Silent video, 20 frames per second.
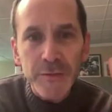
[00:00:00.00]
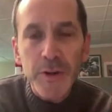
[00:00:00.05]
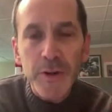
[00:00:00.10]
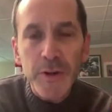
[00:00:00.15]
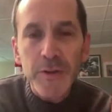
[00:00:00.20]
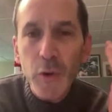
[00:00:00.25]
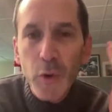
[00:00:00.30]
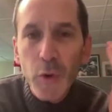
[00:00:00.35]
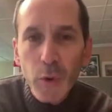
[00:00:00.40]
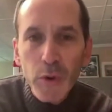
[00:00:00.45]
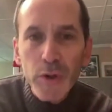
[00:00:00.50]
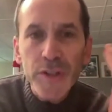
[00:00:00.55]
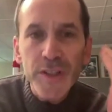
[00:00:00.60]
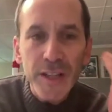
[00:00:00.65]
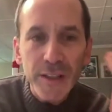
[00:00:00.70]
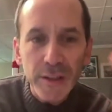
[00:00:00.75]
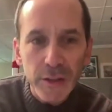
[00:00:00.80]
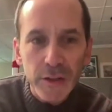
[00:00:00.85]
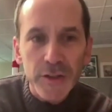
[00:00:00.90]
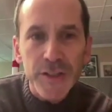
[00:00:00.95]
but of course
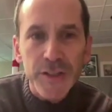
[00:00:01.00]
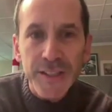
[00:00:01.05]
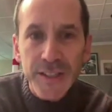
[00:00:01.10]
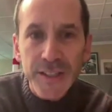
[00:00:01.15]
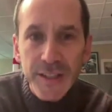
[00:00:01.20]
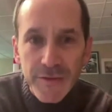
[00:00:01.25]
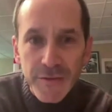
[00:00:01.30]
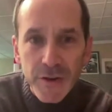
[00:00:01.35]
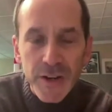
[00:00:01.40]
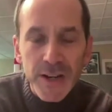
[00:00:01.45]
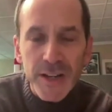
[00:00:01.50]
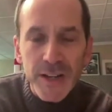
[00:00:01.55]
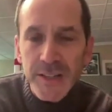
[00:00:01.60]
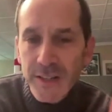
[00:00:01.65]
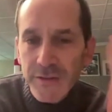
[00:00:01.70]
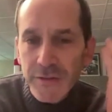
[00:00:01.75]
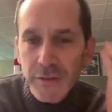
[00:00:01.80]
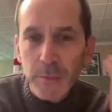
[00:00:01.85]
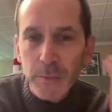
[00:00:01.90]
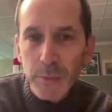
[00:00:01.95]
that looks different in
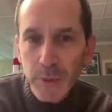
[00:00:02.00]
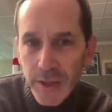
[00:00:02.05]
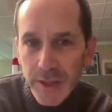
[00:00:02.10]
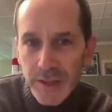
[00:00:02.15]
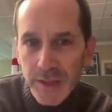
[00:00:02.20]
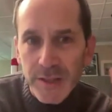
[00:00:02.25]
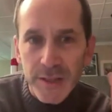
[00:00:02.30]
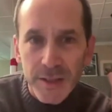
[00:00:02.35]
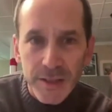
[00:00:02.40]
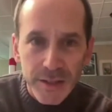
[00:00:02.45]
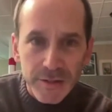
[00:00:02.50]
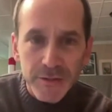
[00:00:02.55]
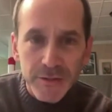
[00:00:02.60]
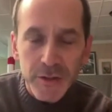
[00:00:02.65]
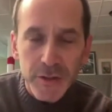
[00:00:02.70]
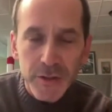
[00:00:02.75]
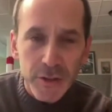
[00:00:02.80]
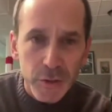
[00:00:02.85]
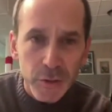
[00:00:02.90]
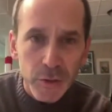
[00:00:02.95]
different places in
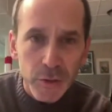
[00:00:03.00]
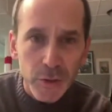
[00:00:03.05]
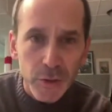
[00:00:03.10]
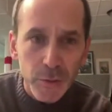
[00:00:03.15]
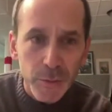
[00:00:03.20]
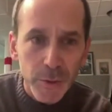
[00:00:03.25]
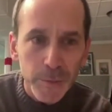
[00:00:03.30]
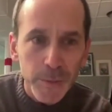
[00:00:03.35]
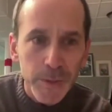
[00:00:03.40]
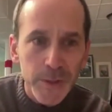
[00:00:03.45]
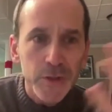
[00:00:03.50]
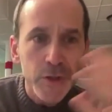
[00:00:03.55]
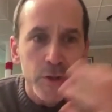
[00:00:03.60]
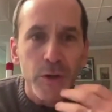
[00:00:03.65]
different historical moments.